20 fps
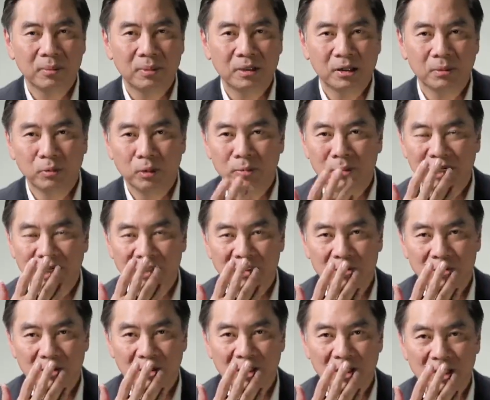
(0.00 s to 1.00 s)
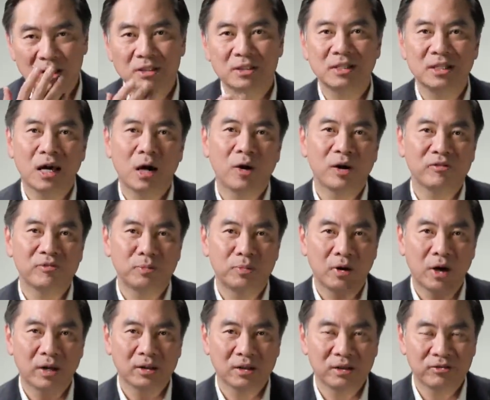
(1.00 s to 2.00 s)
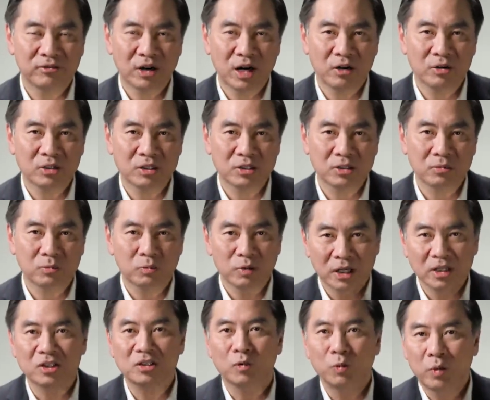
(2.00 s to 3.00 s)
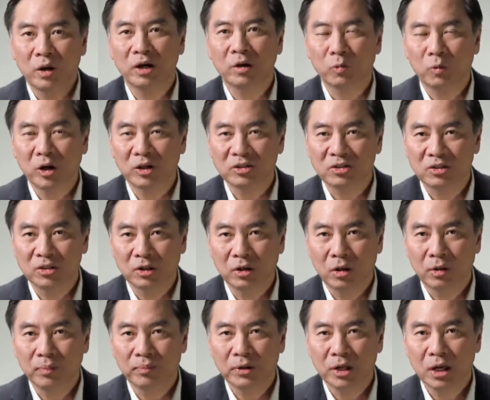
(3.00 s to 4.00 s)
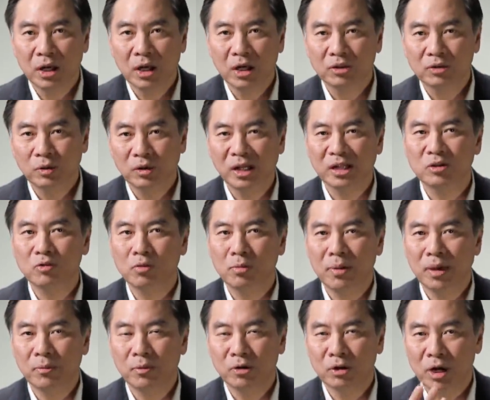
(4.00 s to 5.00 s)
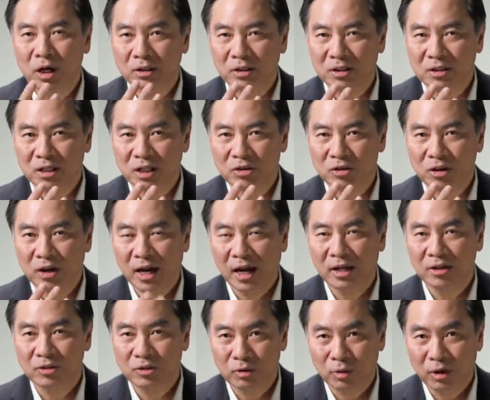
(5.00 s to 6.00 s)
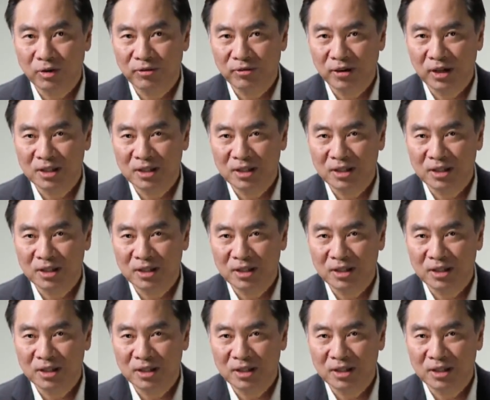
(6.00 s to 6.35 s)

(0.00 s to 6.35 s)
but the moment I do this, now I've brought the virus right to where it wants to go. So let's remember not to touch our hands to our